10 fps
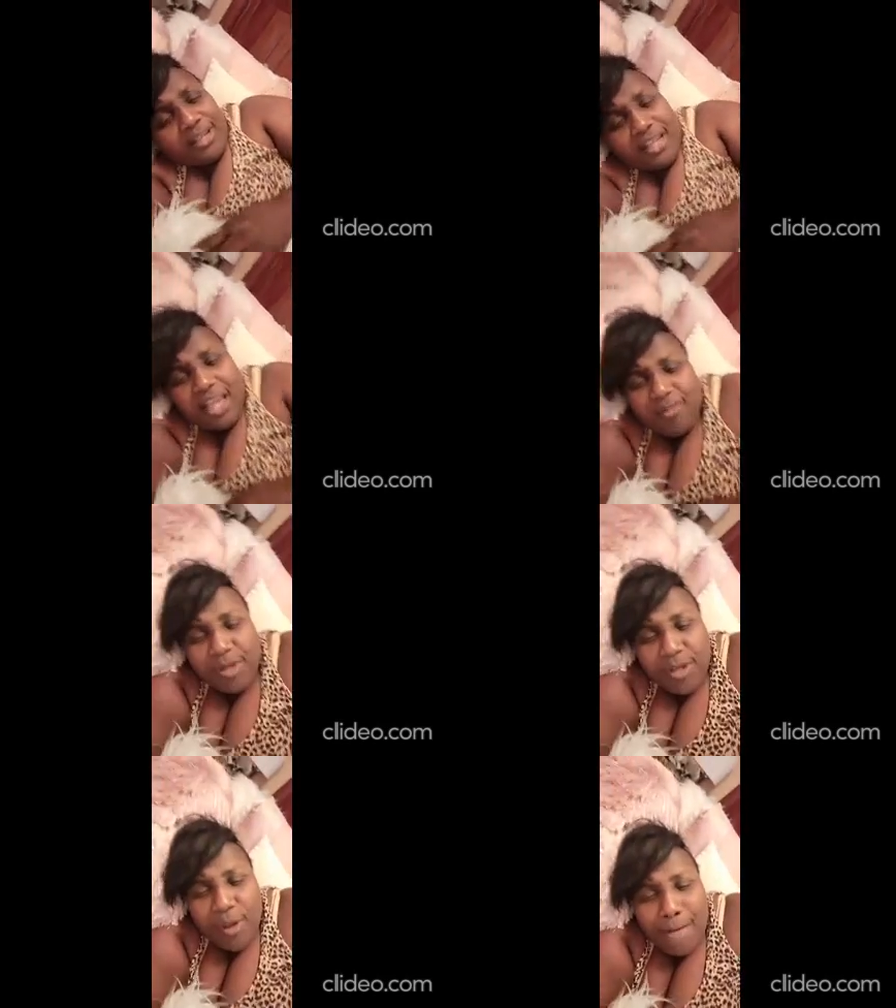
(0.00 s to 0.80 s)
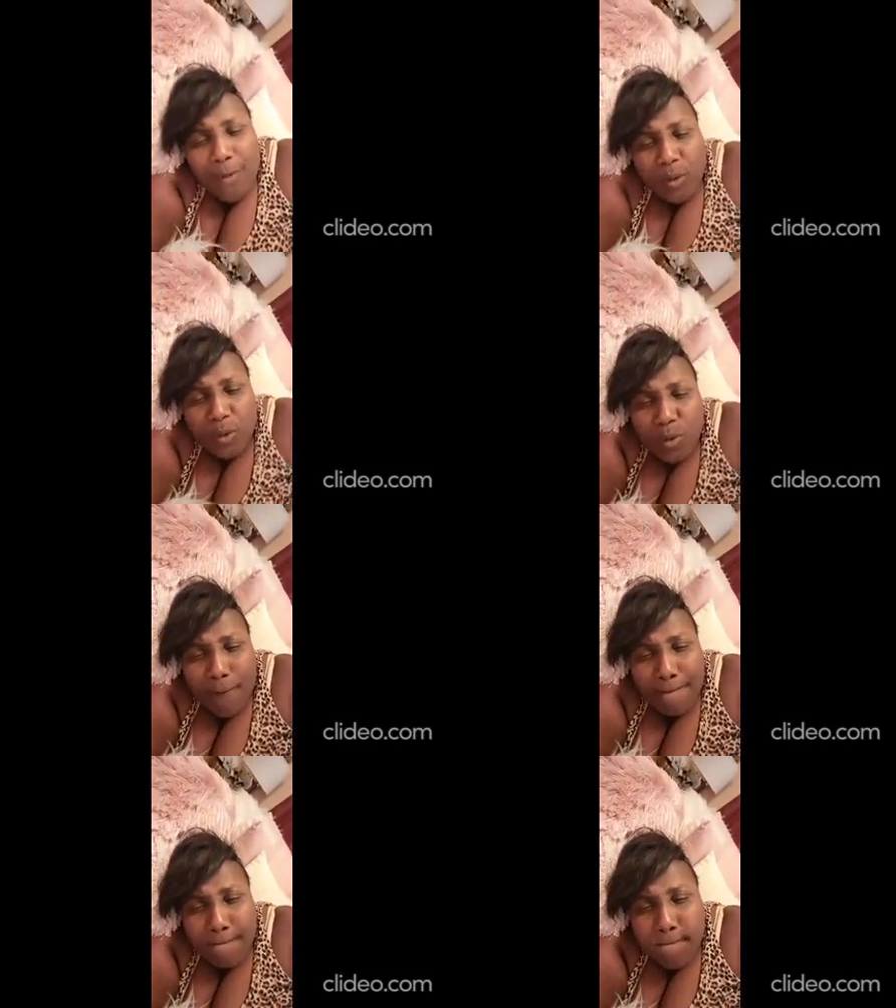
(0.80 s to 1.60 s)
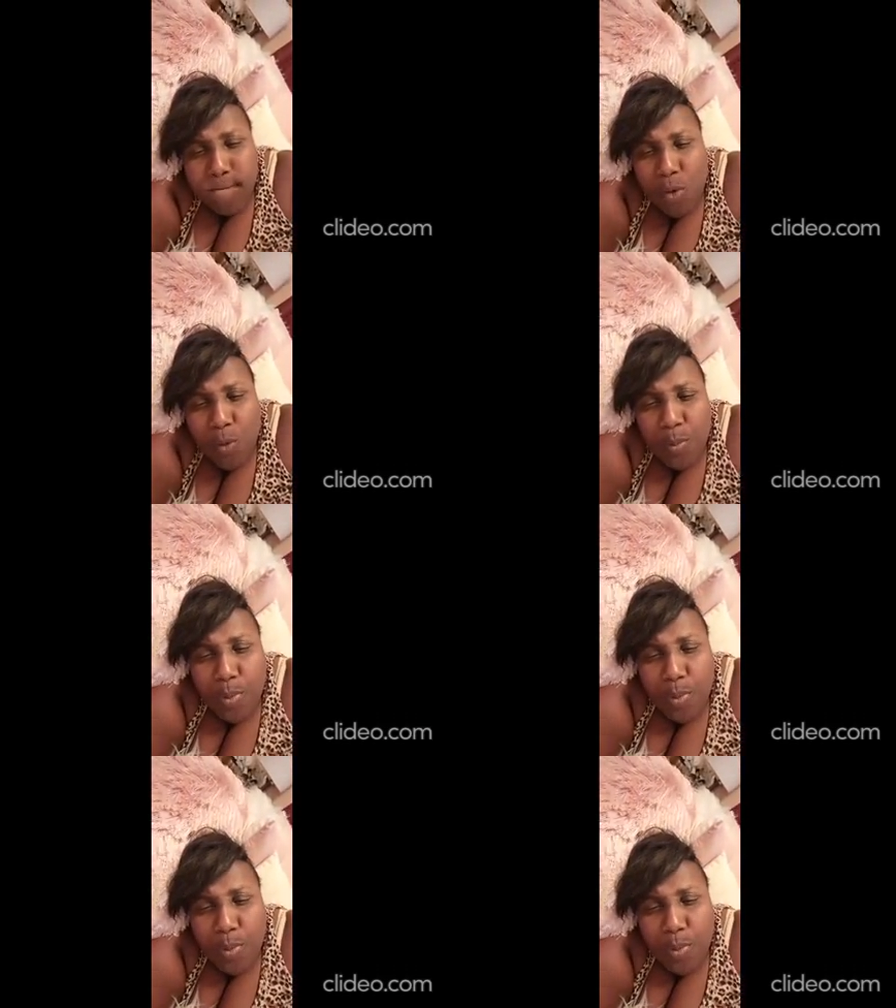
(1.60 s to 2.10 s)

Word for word: life. Me hear boodoo poop.